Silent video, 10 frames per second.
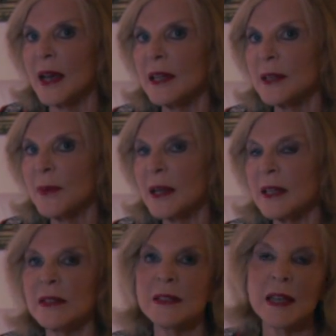
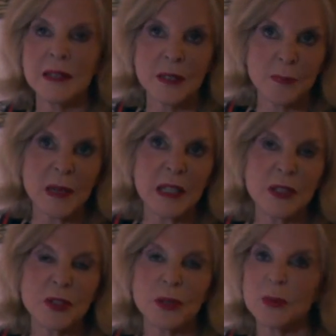Anyway, and then the
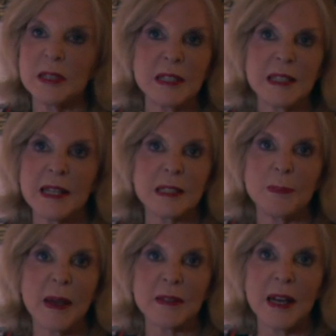beach, we didn't
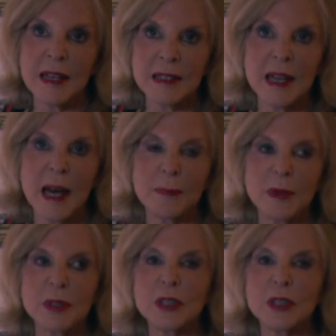expect that to happen.